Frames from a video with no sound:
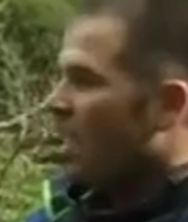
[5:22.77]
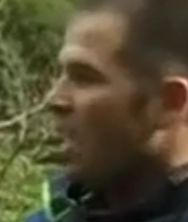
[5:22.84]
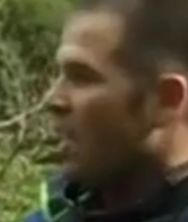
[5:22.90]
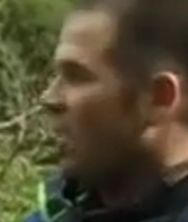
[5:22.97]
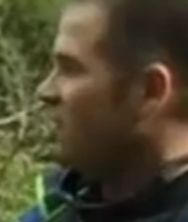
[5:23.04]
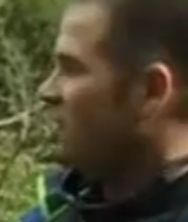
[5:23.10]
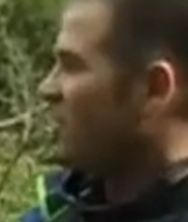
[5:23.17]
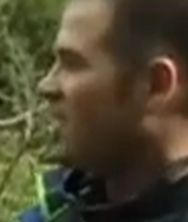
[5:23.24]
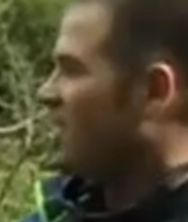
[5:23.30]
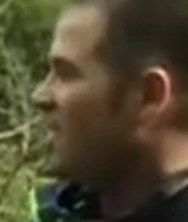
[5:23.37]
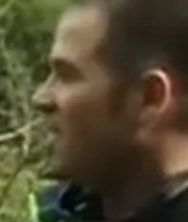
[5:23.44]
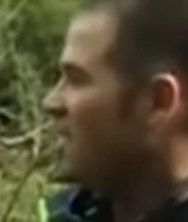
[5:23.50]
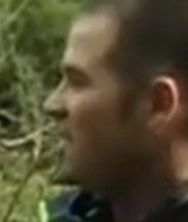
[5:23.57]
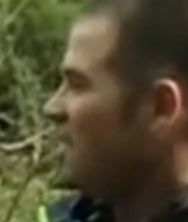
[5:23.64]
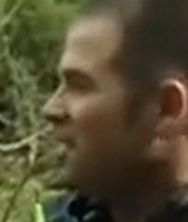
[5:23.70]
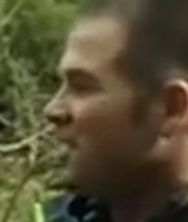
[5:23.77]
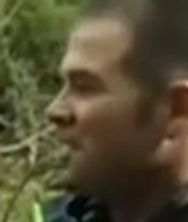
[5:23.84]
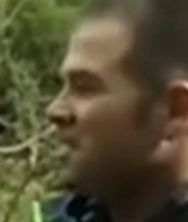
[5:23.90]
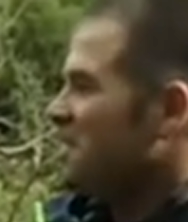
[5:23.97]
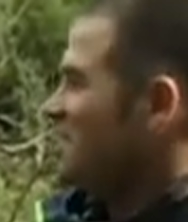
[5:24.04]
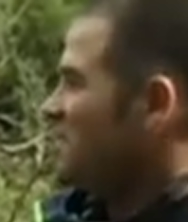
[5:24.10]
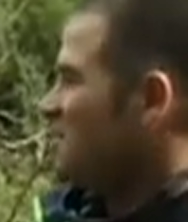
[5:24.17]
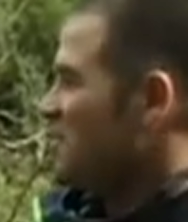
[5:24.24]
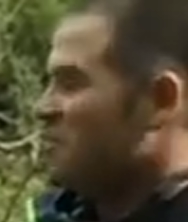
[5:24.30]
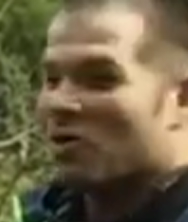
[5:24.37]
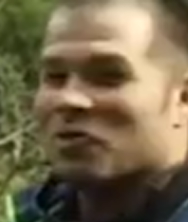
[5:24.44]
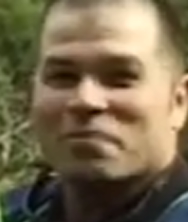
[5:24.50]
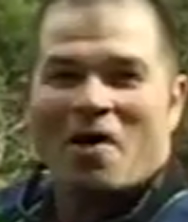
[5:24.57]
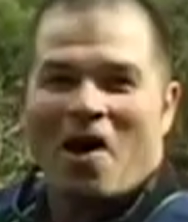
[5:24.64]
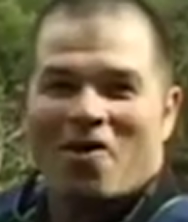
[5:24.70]
and it's it's the
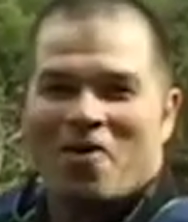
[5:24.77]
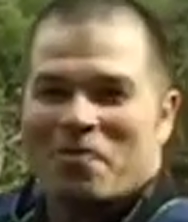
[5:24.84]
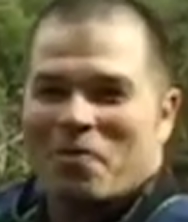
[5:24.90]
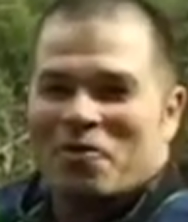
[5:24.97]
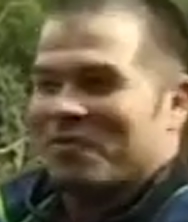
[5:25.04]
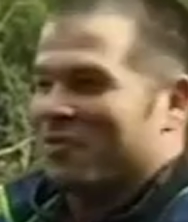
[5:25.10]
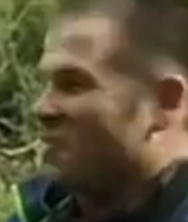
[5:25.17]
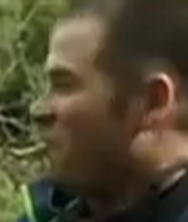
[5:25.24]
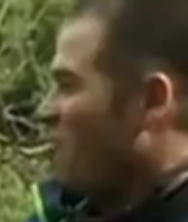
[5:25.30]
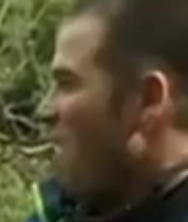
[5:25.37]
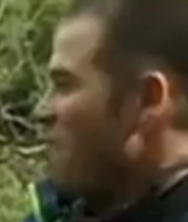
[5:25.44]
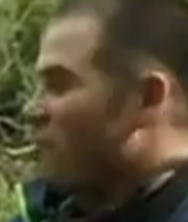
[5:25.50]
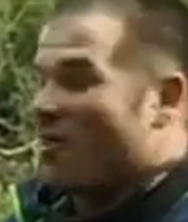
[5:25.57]
most power a person can wrap